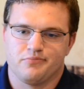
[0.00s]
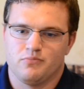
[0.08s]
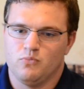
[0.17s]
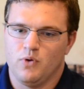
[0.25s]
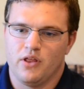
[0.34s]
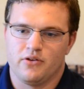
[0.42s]

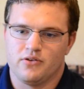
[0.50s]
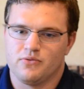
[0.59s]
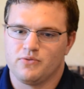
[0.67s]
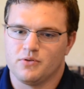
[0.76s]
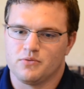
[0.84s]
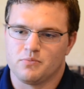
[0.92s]
Whether you
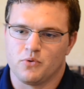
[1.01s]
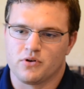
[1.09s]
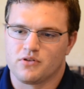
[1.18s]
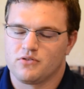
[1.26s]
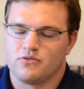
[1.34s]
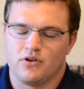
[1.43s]
feel more
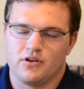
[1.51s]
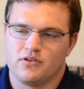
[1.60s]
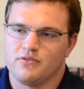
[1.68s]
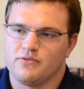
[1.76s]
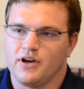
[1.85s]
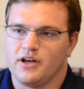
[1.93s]
drawn to
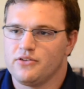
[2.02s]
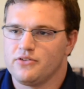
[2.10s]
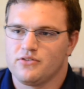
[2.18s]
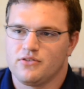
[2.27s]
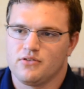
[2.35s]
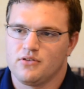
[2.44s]
the Father,
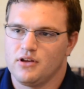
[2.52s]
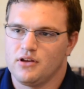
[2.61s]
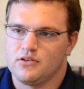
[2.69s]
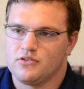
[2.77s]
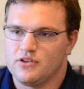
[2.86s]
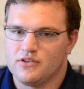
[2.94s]

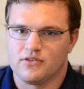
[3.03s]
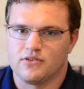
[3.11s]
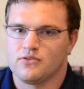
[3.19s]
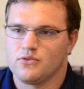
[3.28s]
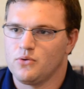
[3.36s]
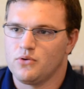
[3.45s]

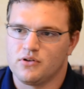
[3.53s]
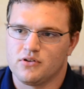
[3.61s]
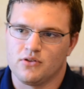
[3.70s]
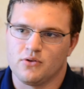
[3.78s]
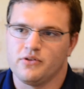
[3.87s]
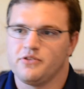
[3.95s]
Jesus, or to
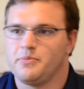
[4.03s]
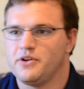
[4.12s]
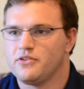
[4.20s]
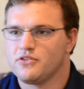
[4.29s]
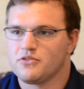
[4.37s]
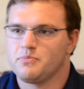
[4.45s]
the Holy
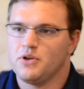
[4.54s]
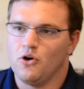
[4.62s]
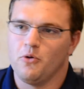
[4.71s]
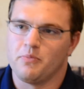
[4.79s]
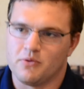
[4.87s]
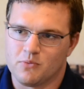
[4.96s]
Spirit, just be
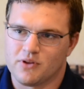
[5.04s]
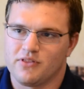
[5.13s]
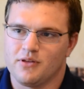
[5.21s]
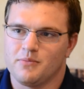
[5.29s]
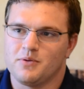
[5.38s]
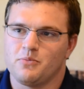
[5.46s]
open with
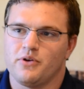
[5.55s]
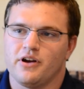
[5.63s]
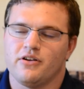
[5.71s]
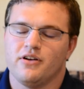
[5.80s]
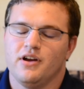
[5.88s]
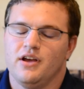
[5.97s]
them in
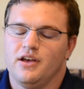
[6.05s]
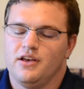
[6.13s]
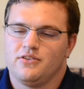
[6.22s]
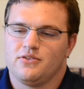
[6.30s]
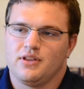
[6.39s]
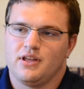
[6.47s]
prayer
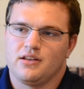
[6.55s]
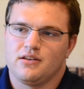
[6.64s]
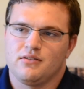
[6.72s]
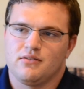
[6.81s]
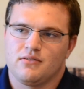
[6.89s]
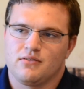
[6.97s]
so that
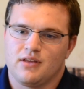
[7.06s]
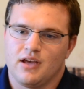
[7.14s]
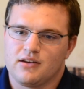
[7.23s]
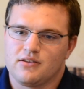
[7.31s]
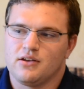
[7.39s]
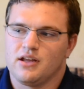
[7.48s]

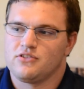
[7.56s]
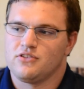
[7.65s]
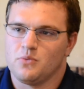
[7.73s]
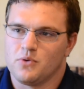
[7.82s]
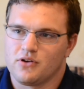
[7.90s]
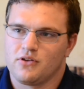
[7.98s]
God can
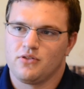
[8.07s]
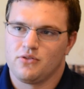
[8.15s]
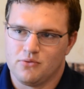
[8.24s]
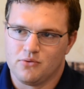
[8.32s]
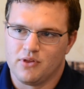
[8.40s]
actually work through